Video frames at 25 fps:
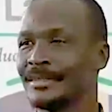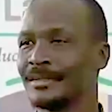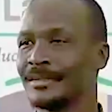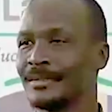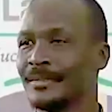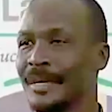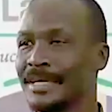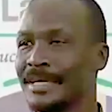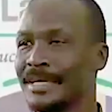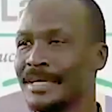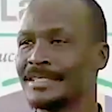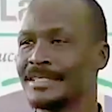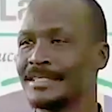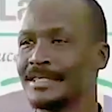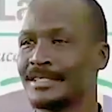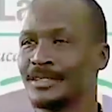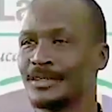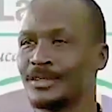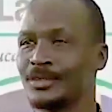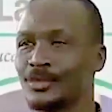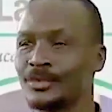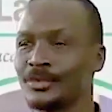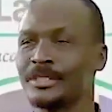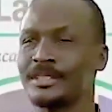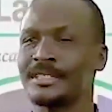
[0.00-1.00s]
But
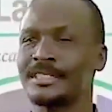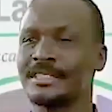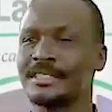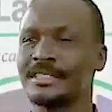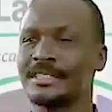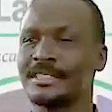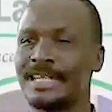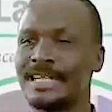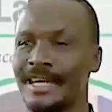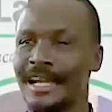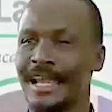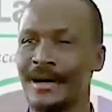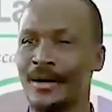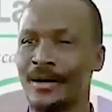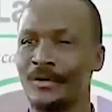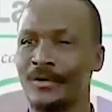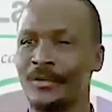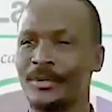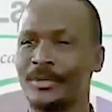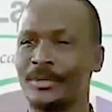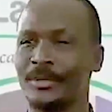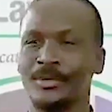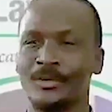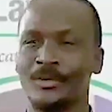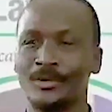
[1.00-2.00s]
use secular
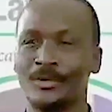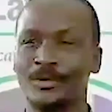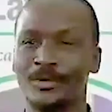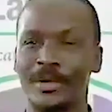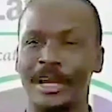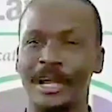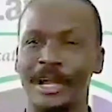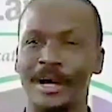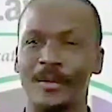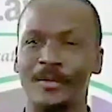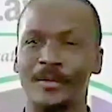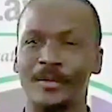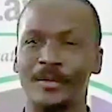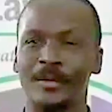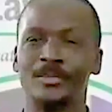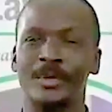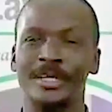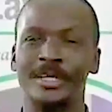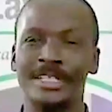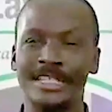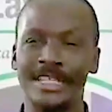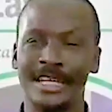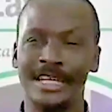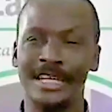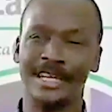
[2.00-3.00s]
language or neutral language to
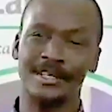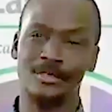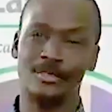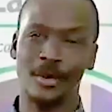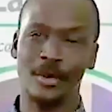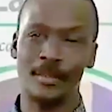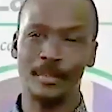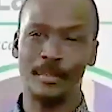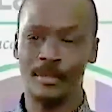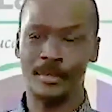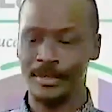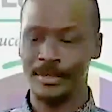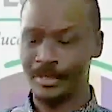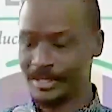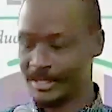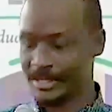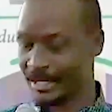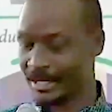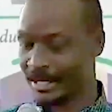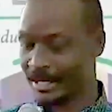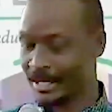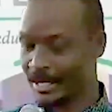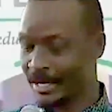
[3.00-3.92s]
articulate your points